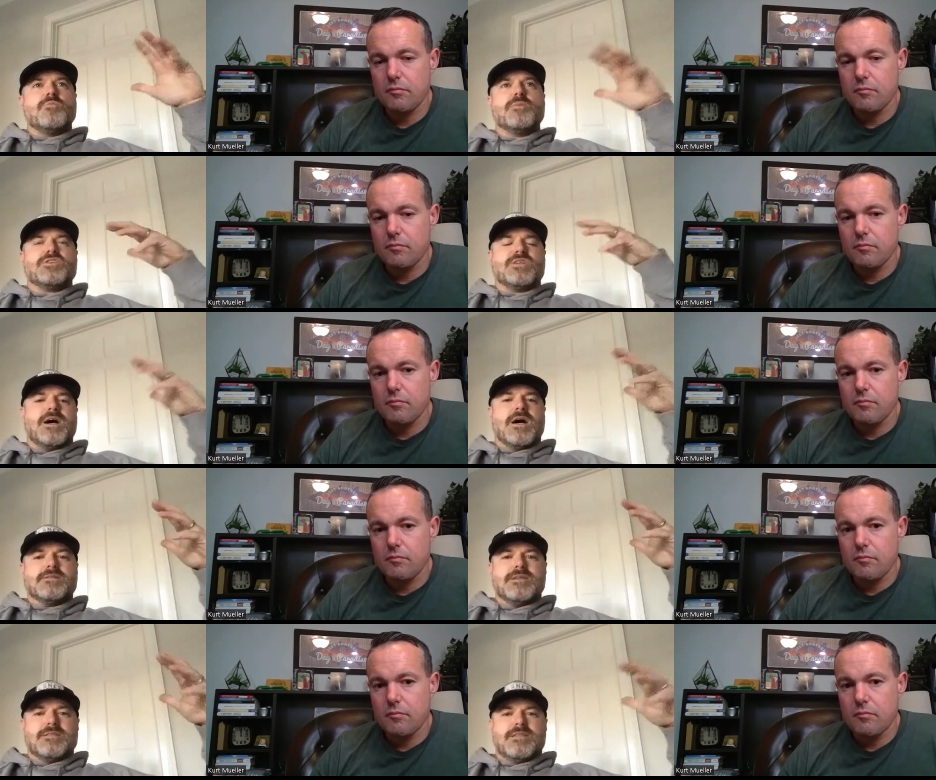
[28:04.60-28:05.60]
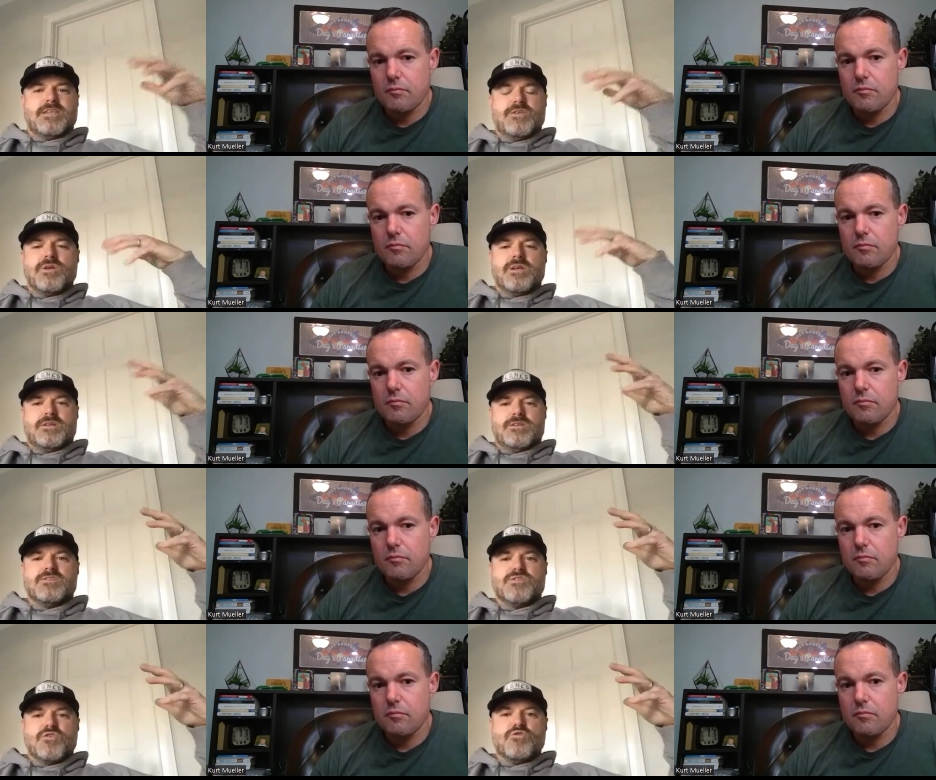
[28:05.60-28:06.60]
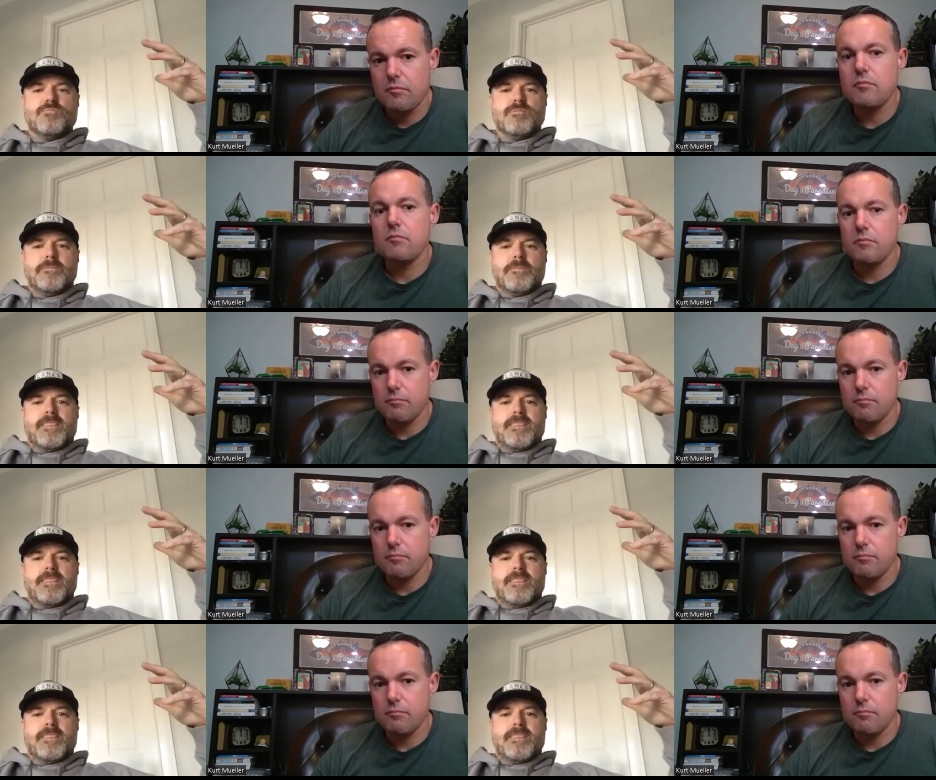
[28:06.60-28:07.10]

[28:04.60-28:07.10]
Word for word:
Speaker 1: much content that you can consume.